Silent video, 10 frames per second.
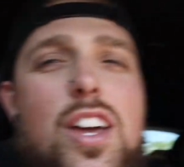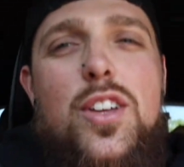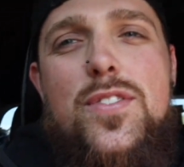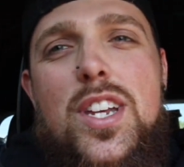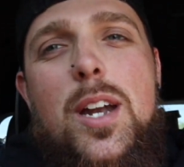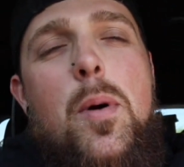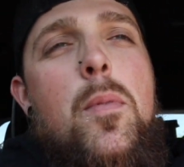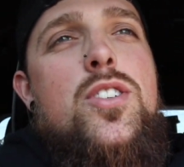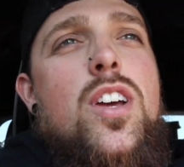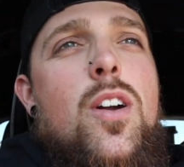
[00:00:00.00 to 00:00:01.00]
You've seen him on
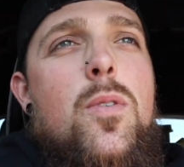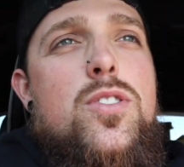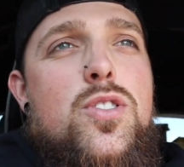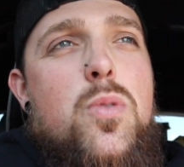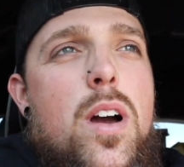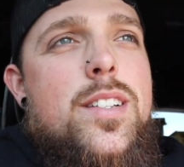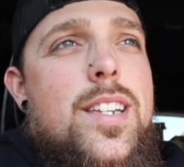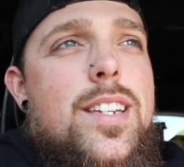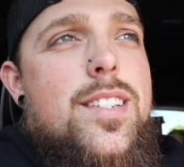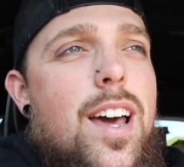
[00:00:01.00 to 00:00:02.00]
my channel once or twice.
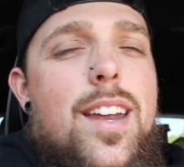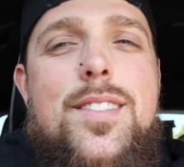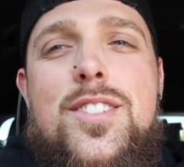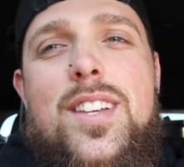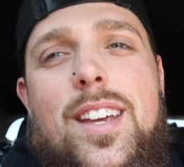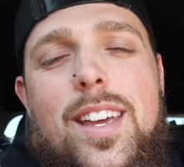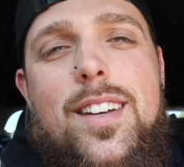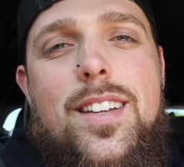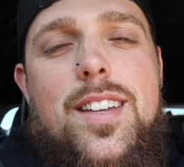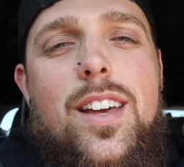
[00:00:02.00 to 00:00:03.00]
He's got a sick
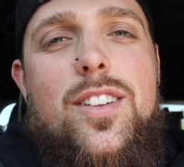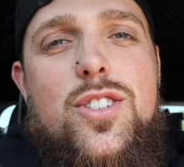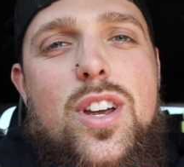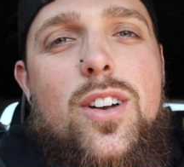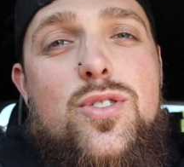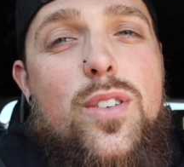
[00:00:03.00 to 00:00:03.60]
detailing channel,